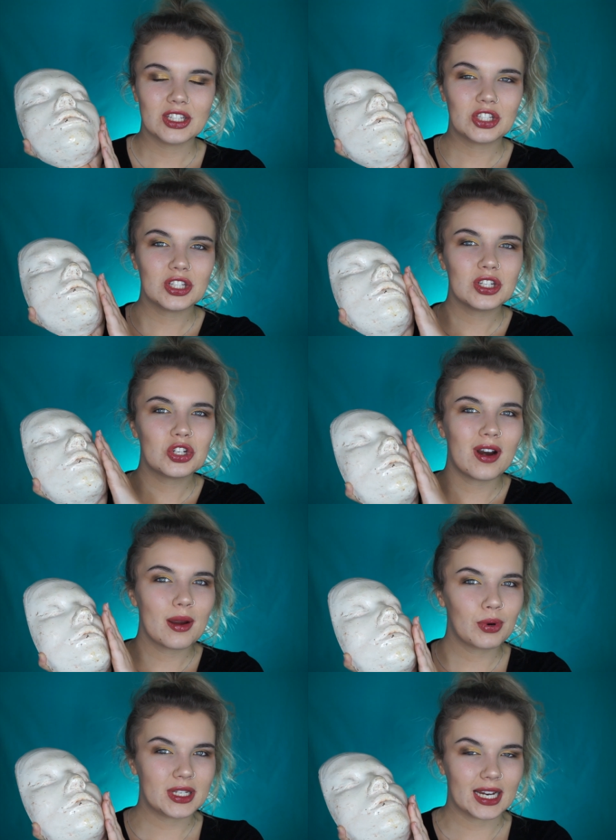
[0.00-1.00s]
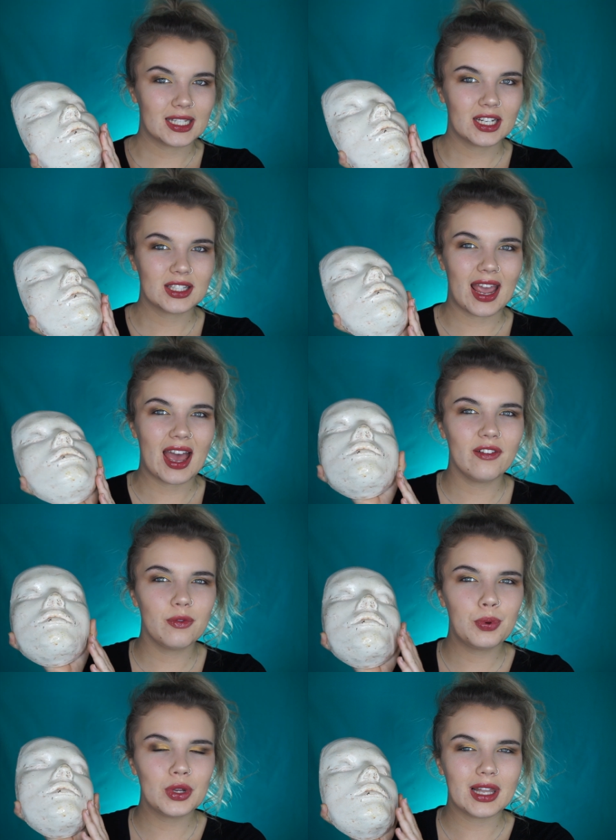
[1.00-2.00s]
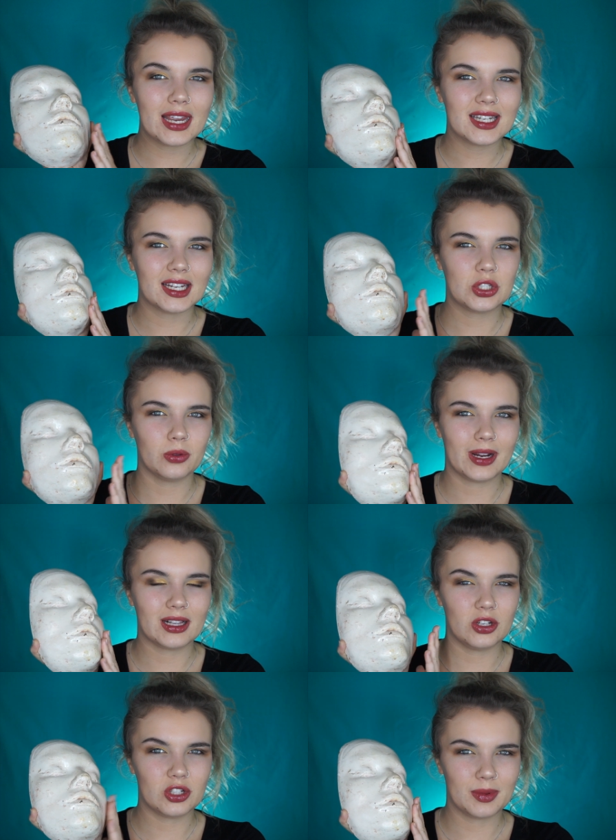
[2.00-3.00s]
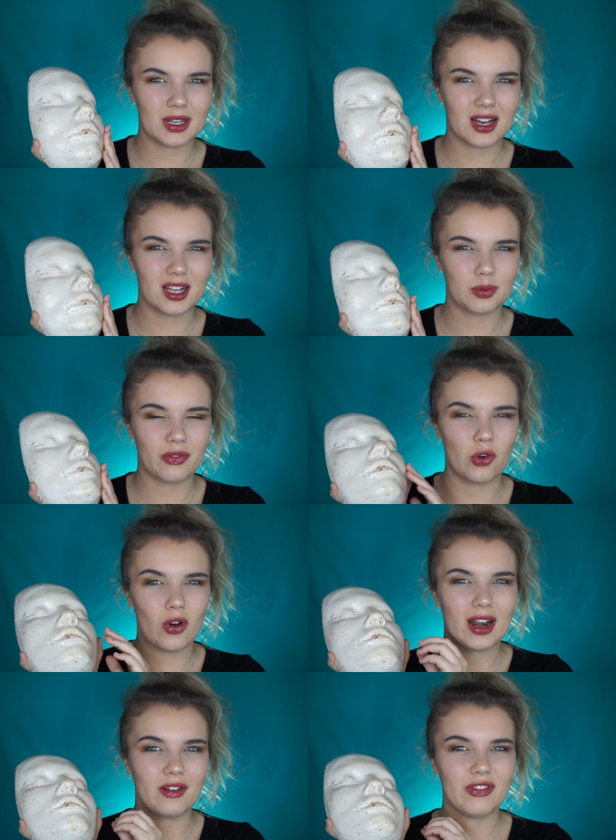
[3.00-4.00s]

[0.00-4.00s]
just to try and protect it, because I have put latex directly on top of the cast before and I